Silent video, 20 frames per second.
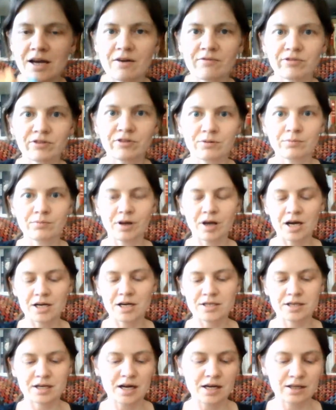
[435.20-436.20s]
some lighter
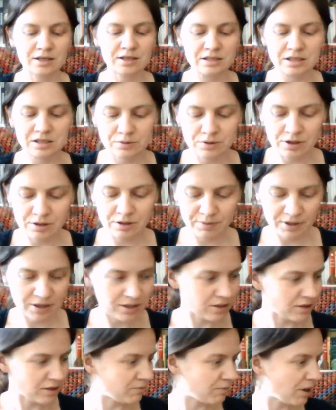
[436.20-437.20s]
colours as well, because
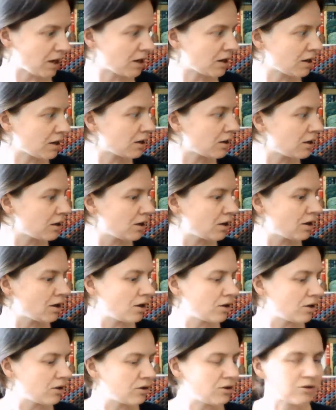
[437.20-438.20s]
I've been
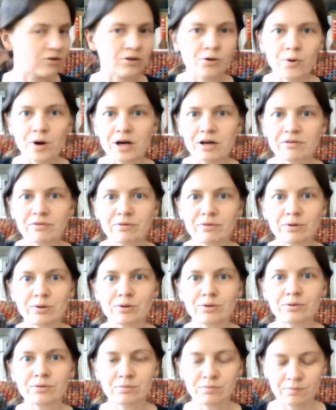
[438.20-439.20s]
using quite a
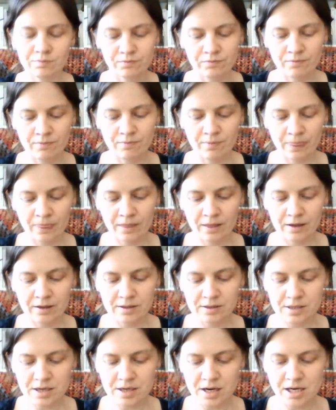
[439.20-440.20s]
few
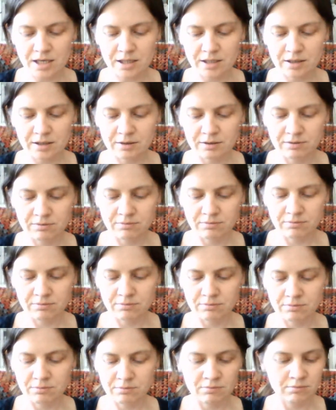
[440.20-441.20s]
dark
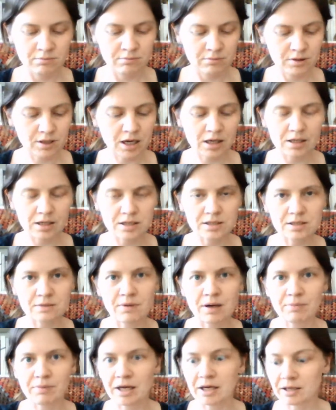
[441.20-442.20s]
colours in my
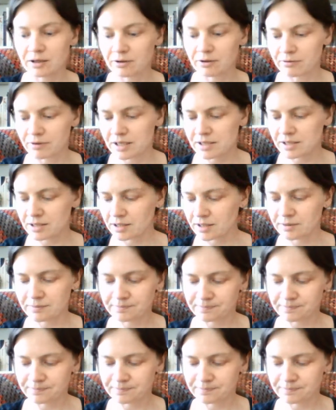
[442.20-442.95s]
blanket recently.